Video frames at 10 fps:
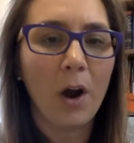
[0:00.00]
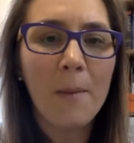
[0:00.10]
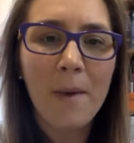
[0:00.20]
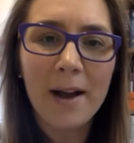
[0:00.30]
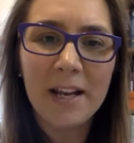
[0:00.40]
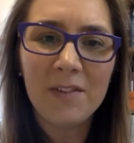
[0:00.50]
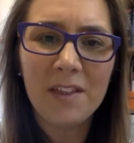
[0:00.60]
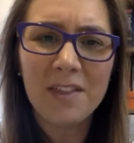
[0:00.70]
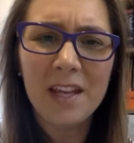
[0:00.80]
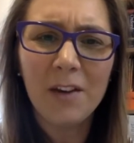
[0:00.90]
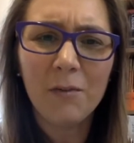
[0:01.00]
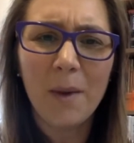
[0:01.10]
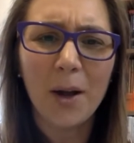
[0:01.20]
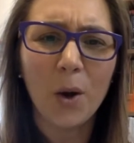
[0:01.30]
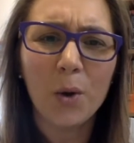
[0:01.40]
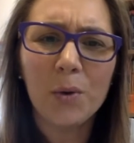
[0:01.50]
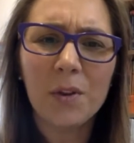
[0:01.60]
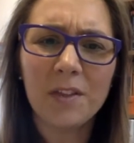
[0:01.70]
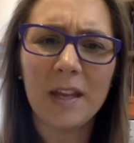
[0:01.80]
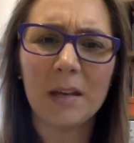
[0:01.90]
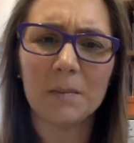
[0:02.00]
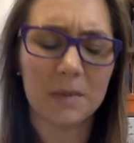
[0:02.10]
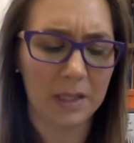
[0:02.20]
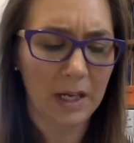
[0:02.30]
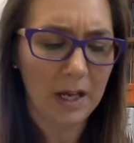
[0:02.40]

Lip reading: I might even think of my own themes